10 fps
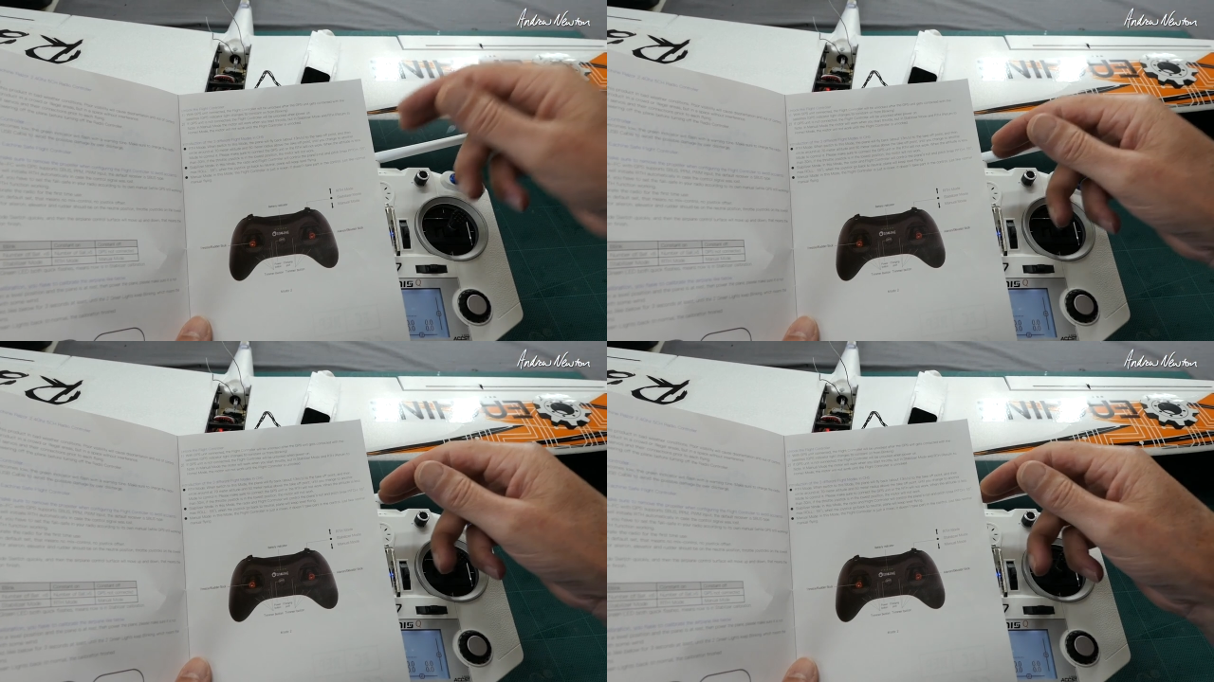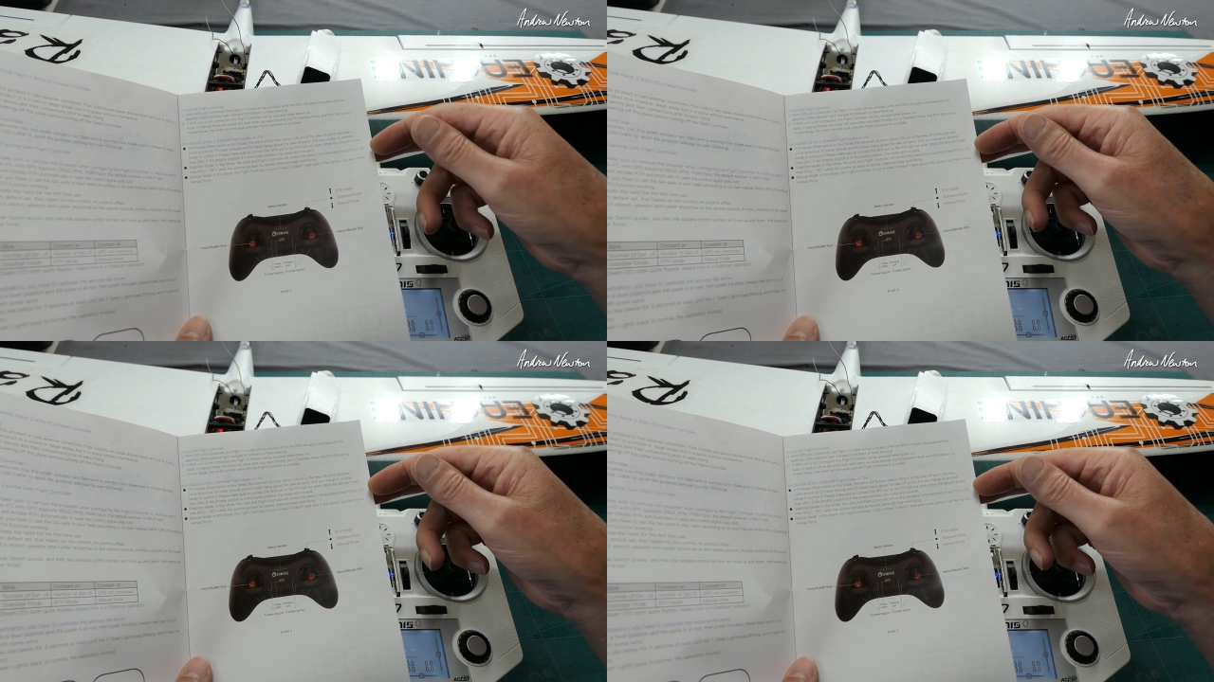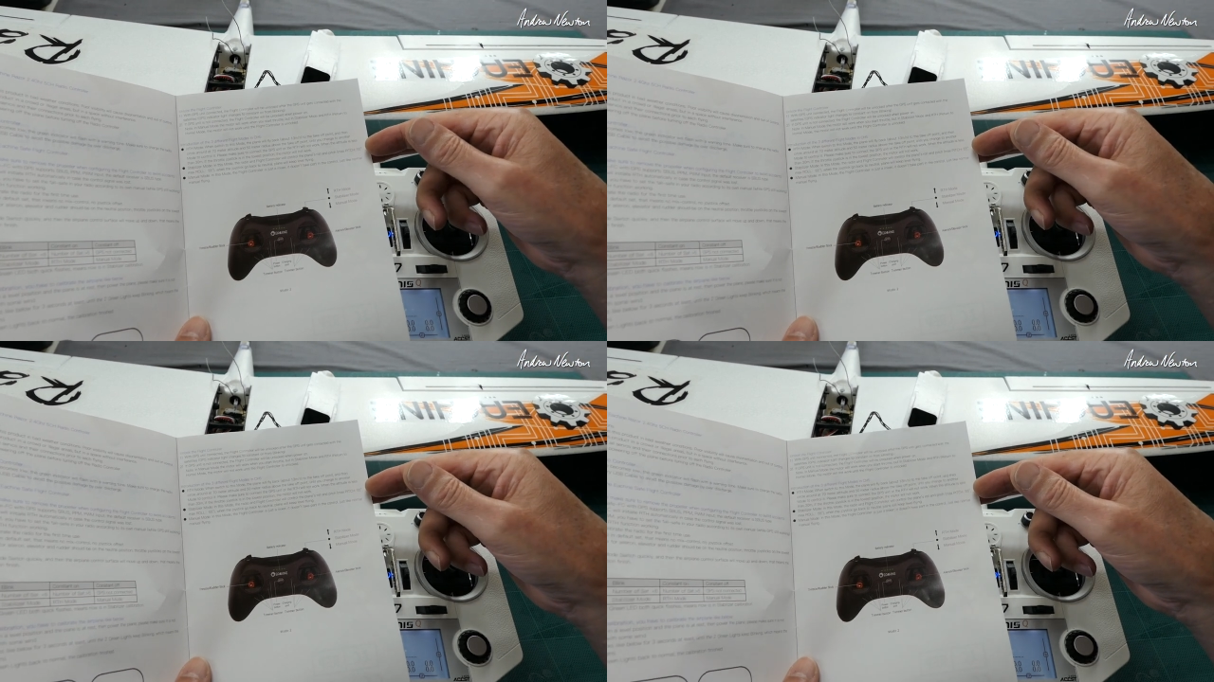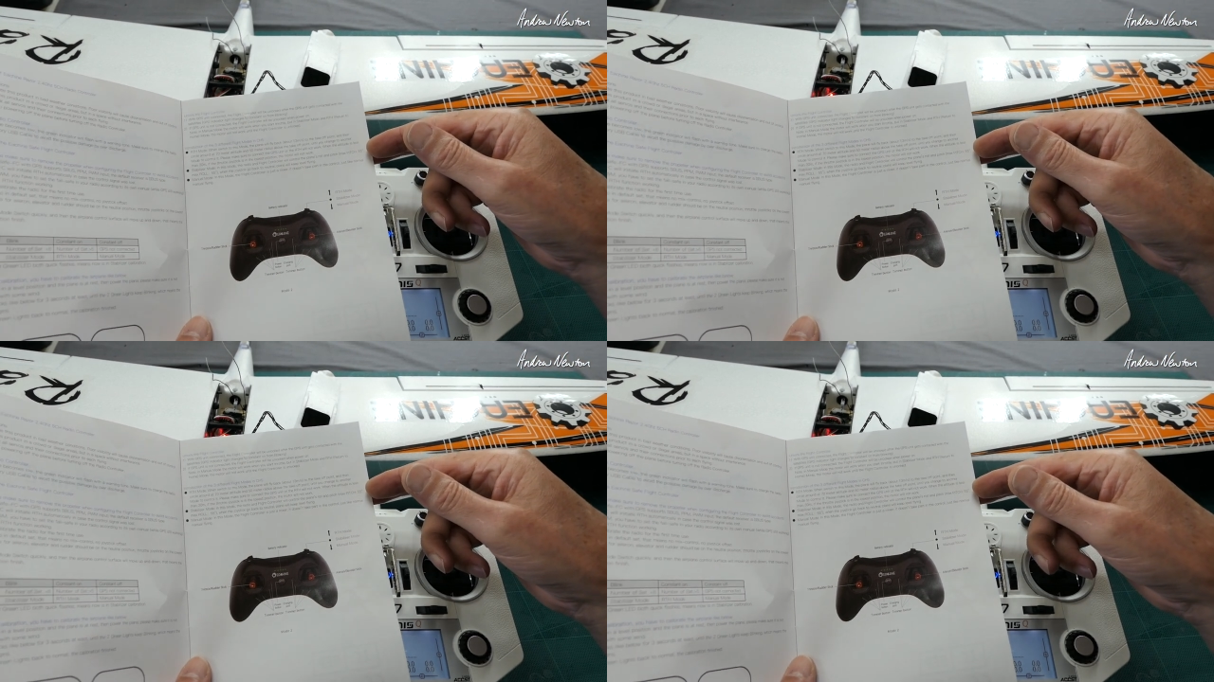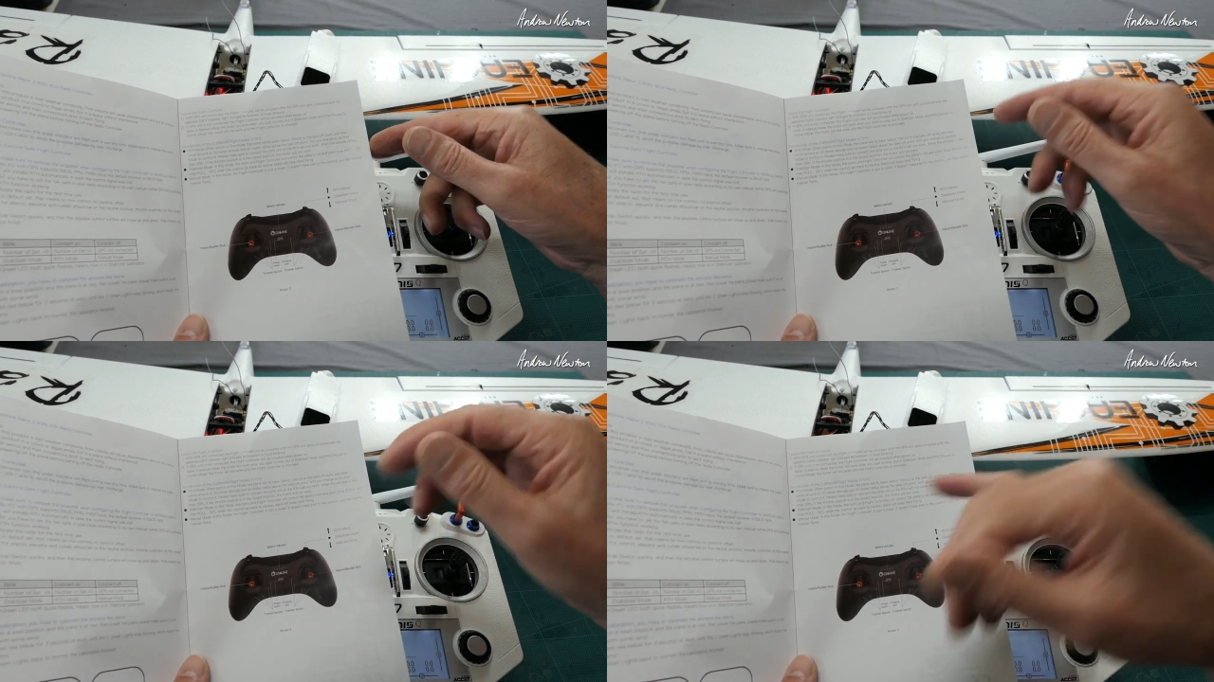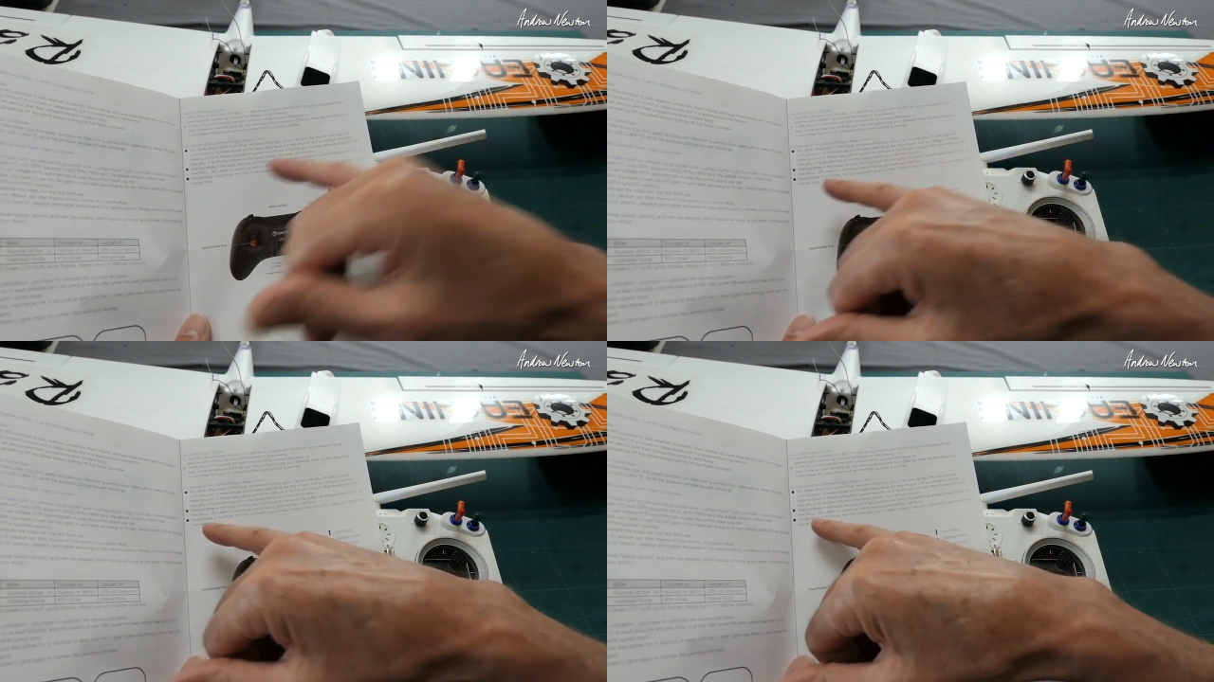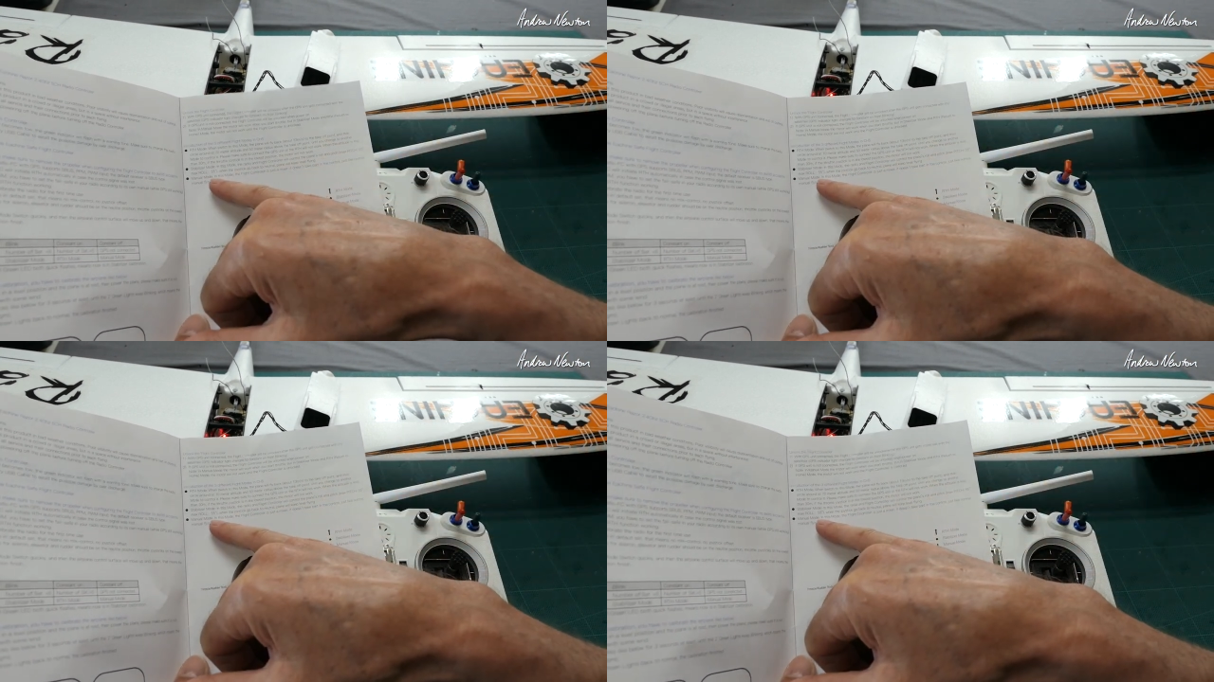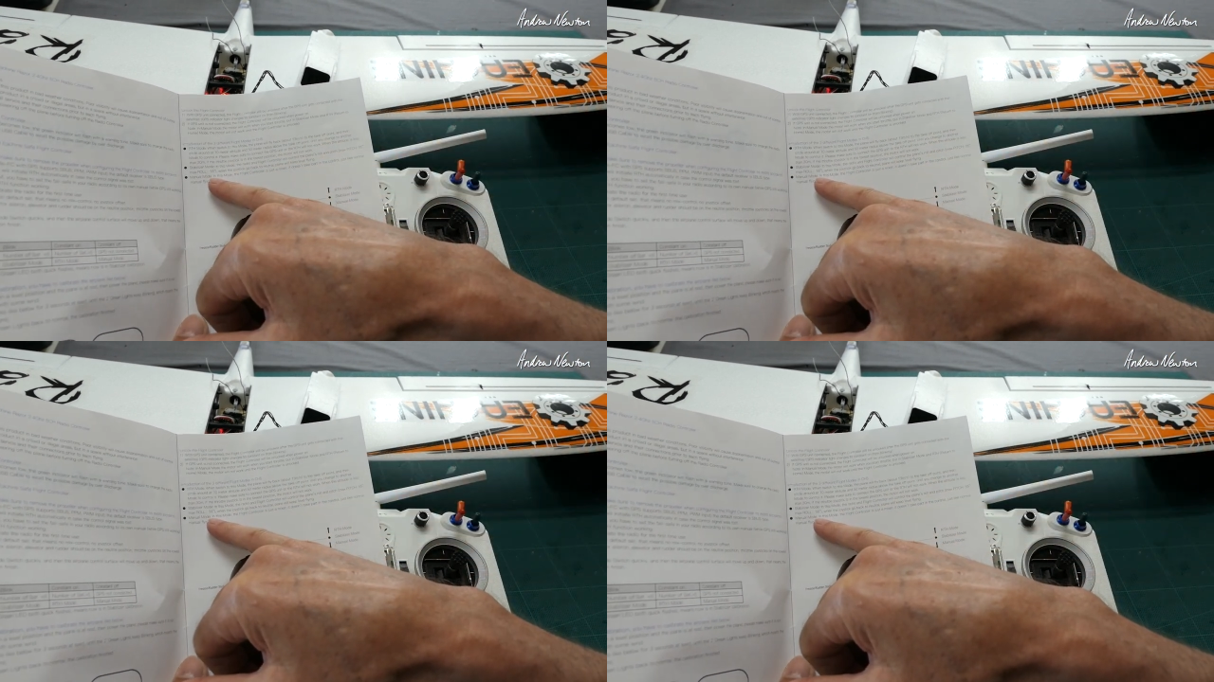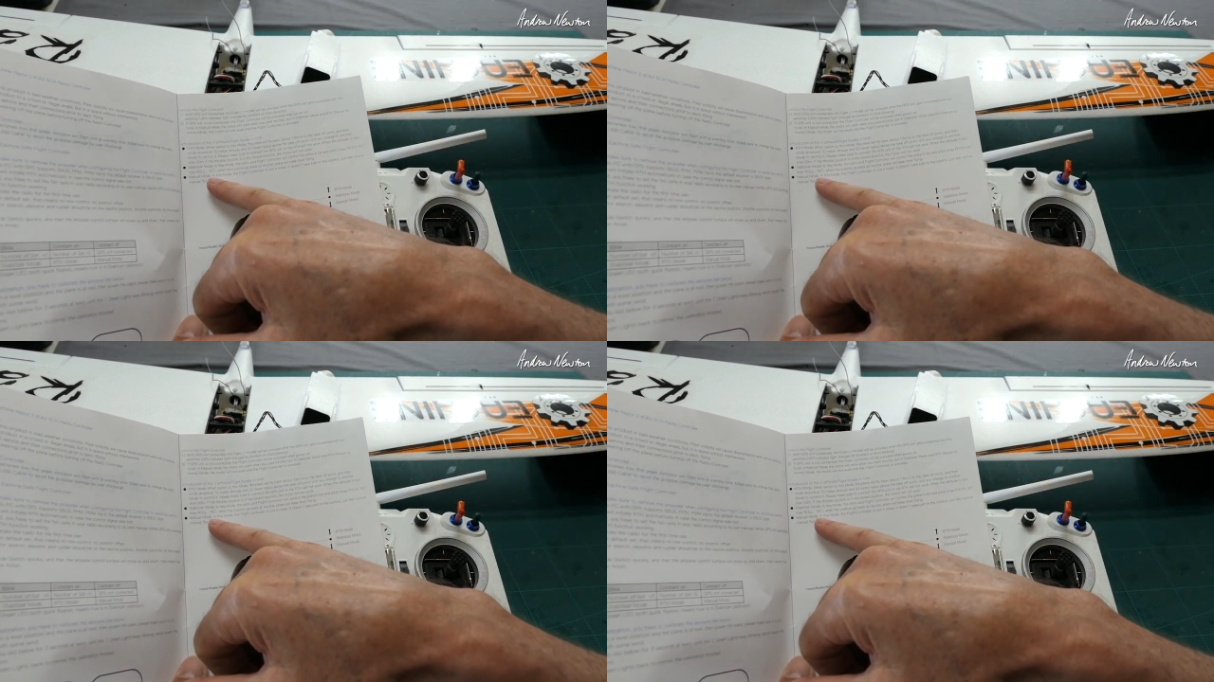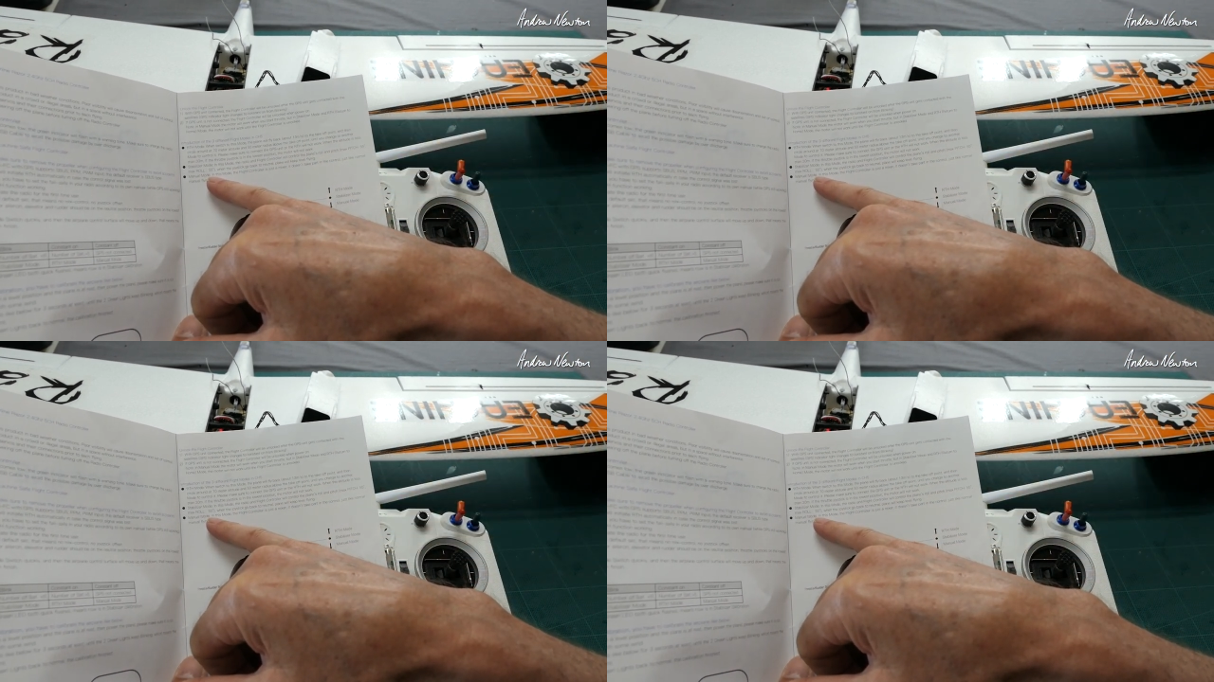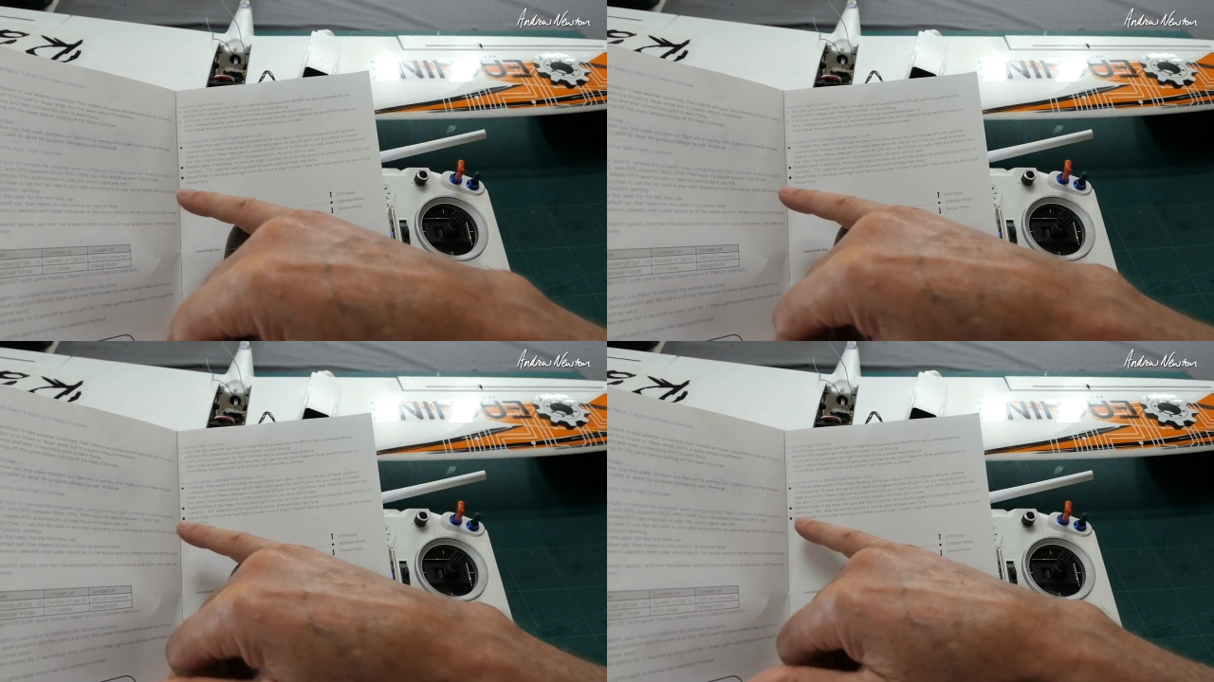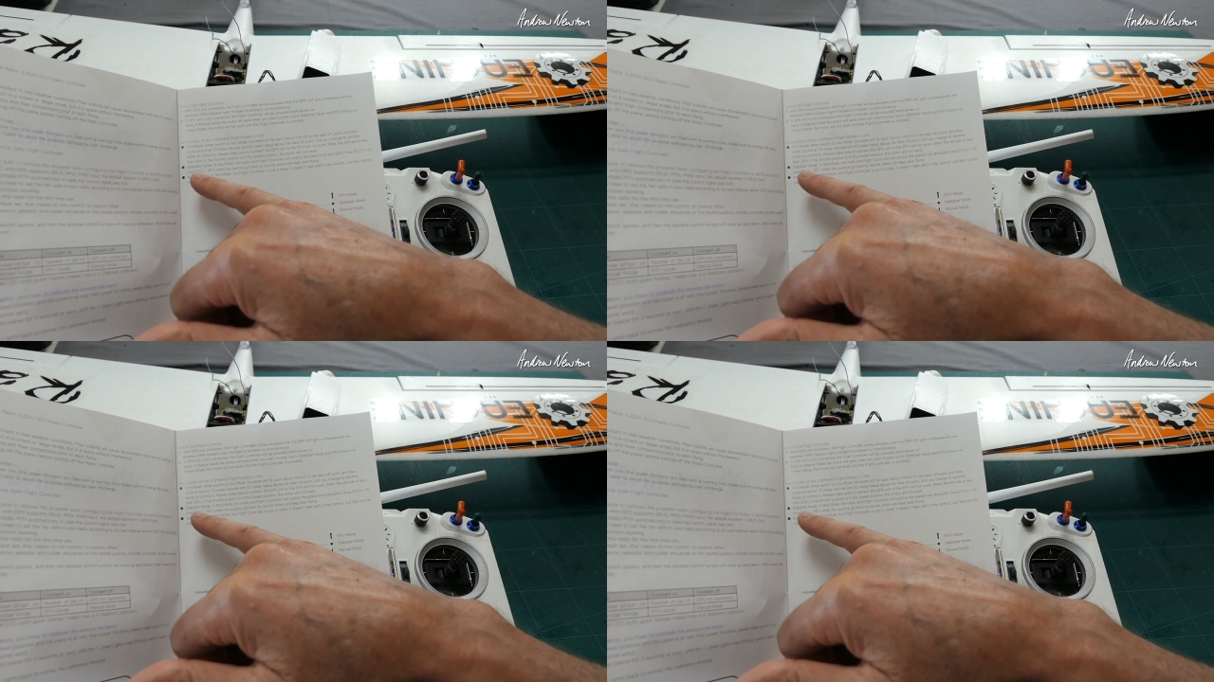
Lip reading: Nobody's mouth can be seen.